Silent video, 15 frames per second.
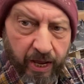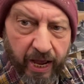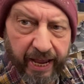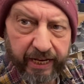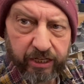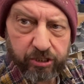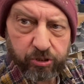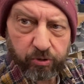I
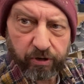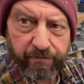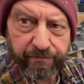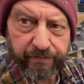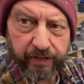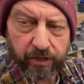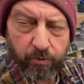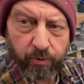can sort of
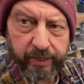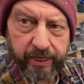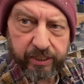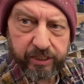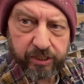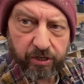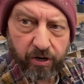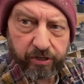feel when it
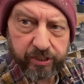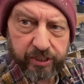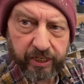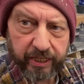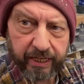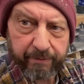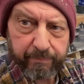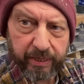starts to
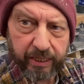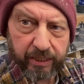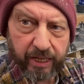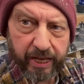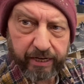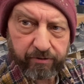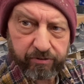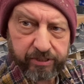give me a
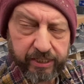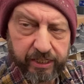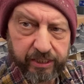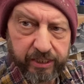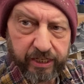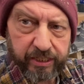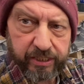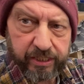lot of
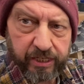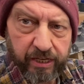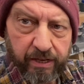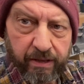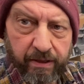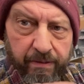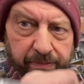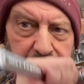resistance.
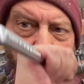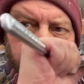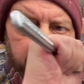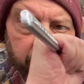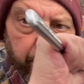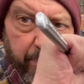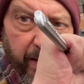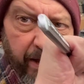
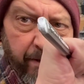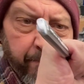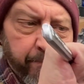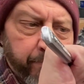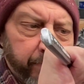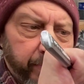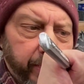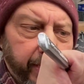That's about
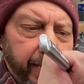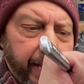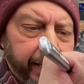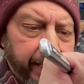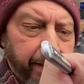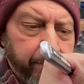the end.